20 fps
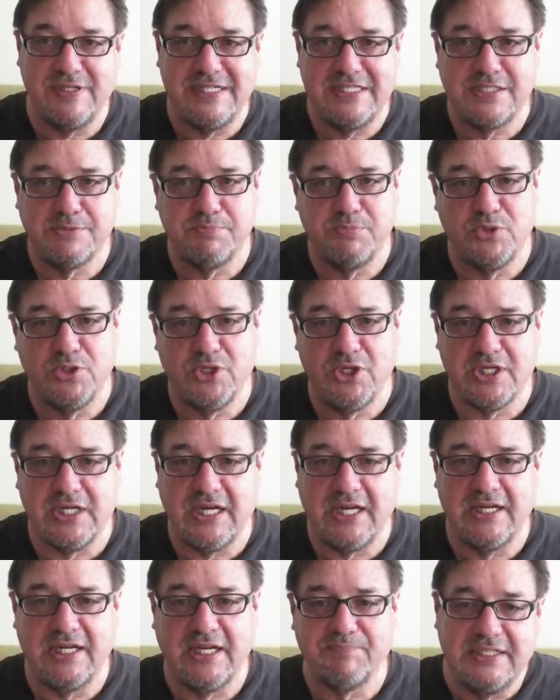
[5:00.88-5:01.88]

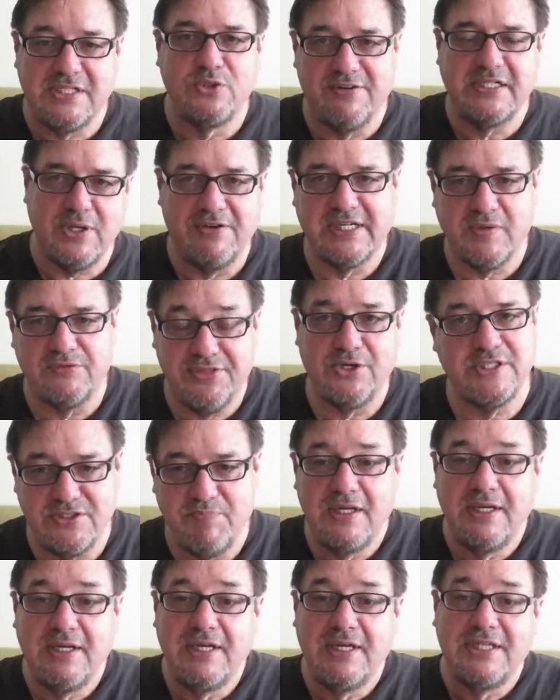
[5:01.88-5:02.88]
Facebook. I
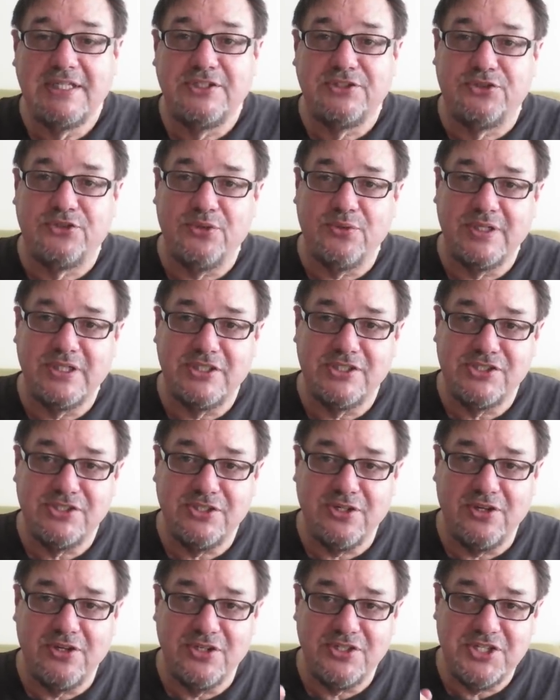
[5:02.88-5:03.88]
during a
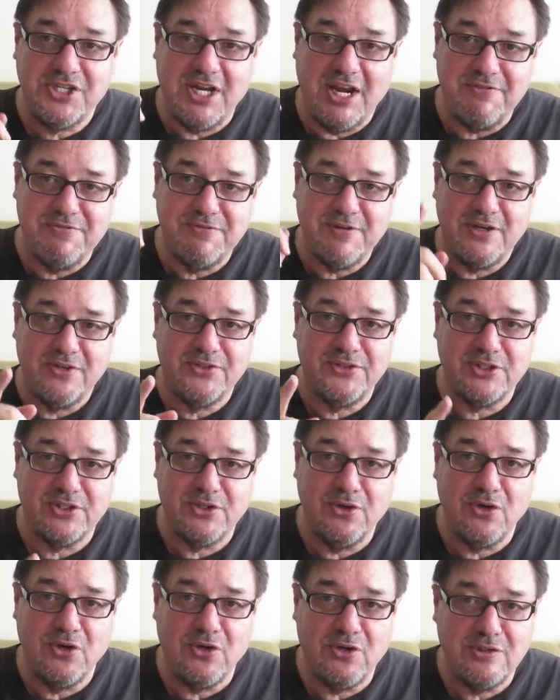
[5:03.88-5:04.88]
search, I found the
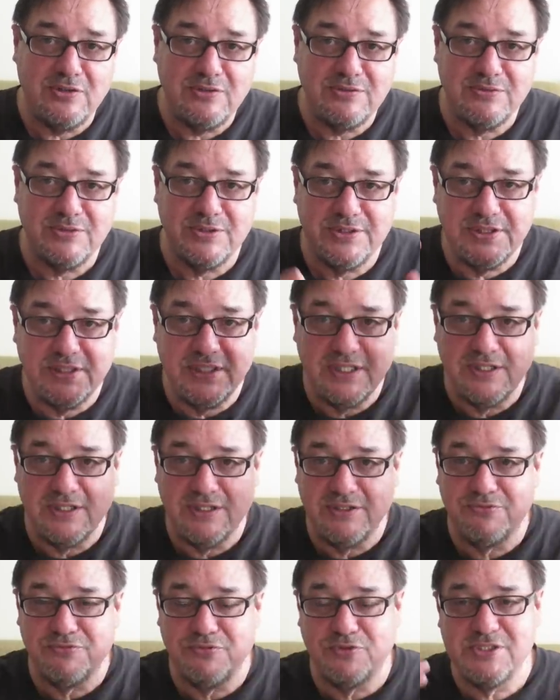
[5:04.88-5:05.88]
girl with
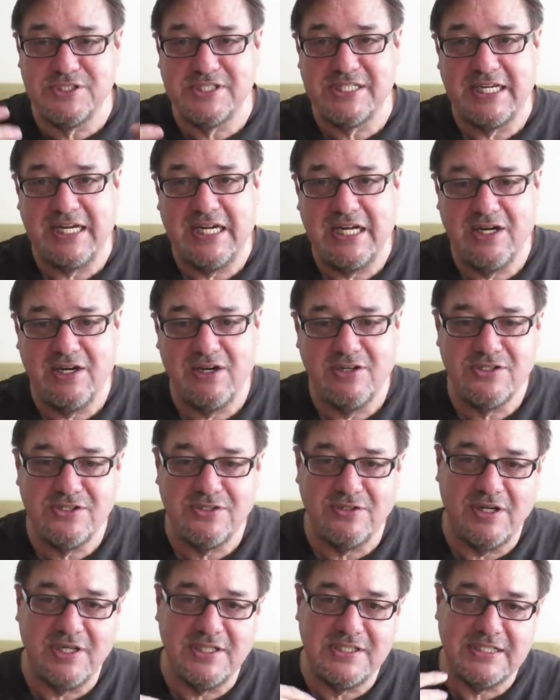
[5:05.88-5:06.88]
the frizzy hair,
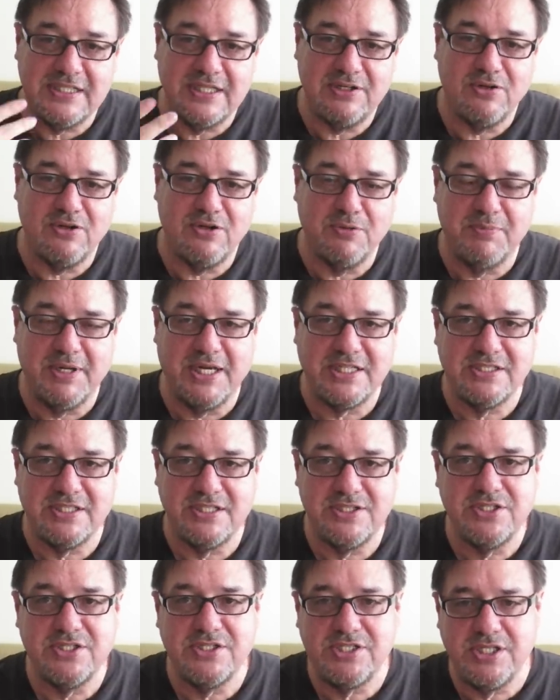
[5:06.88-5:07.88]
so I sent her a
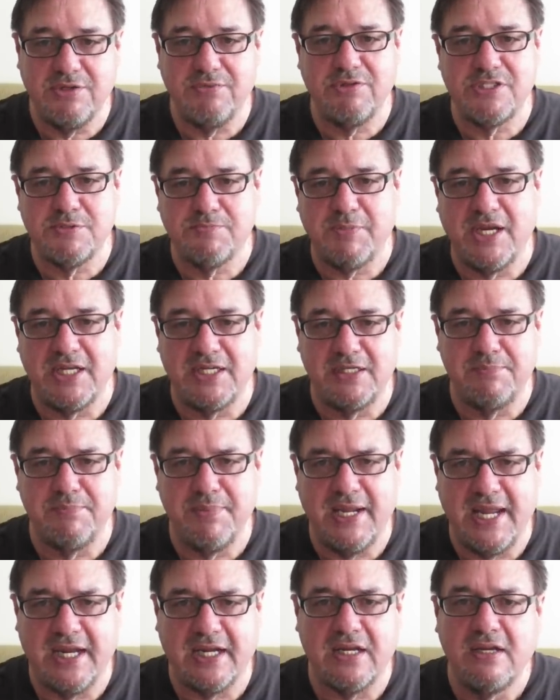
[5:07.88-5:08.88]
message, and she
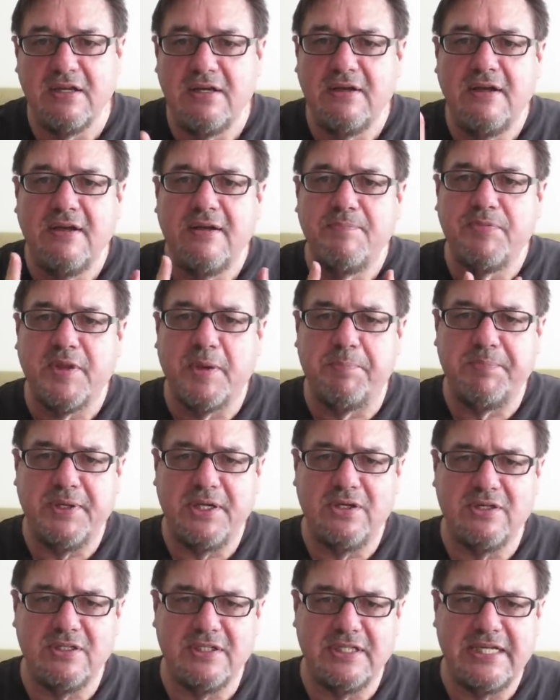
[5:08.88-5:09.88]
responded back.
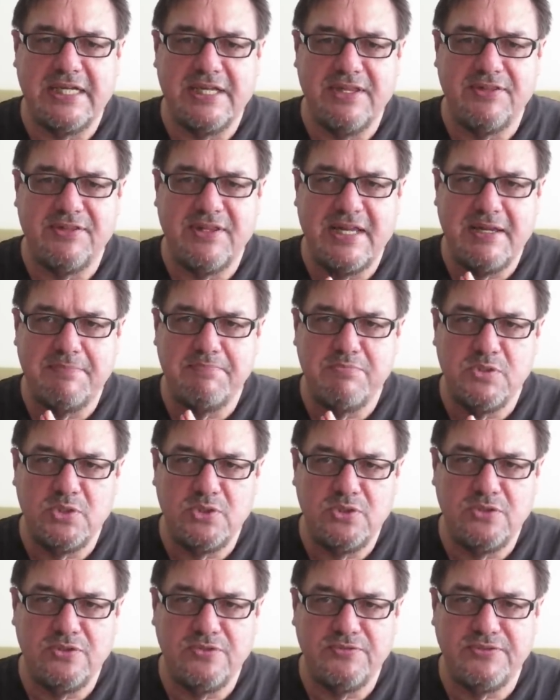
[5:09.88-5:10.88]
Apparently, they
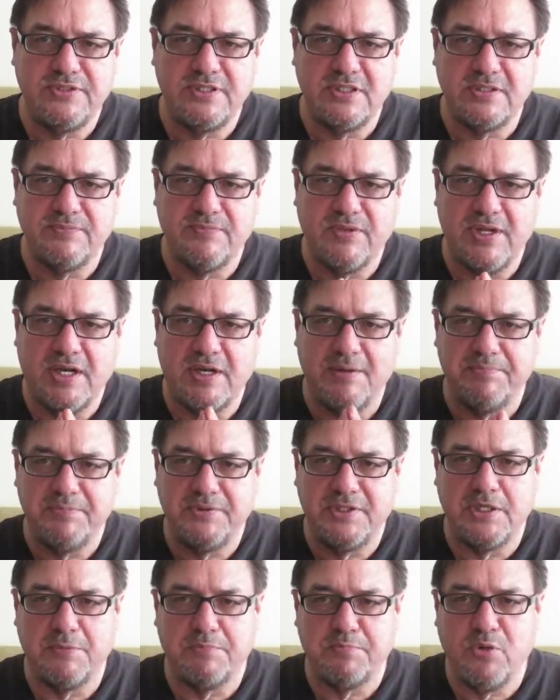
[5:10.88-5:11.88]
moved
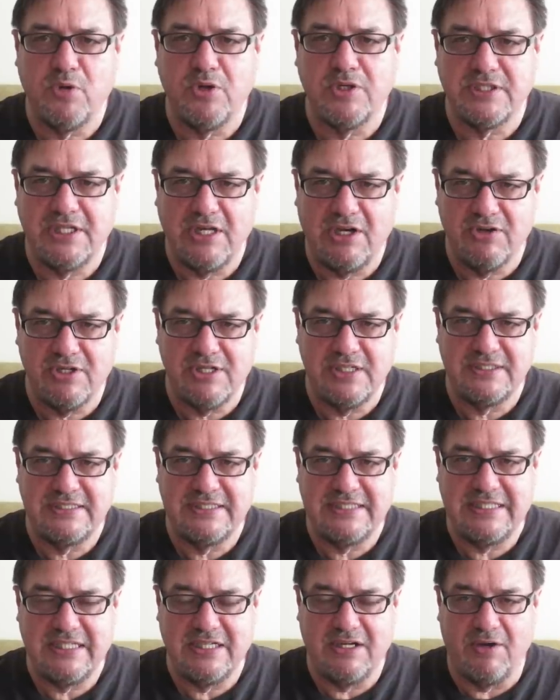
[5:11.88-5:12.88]
up near Portal
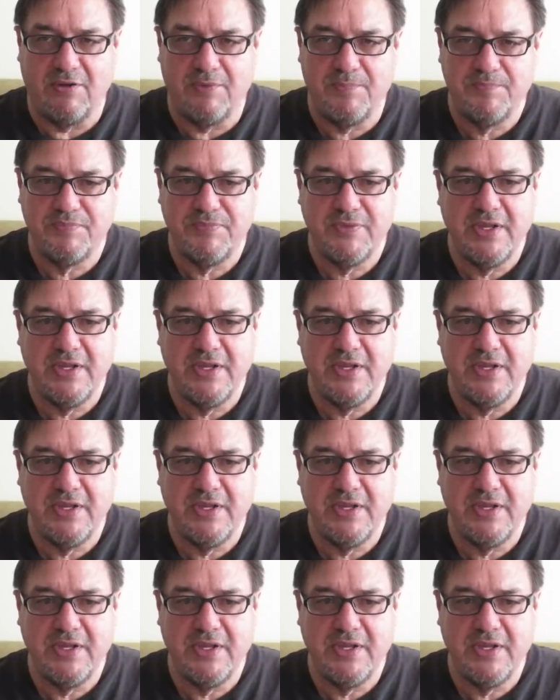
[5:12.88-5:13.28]
Quindío.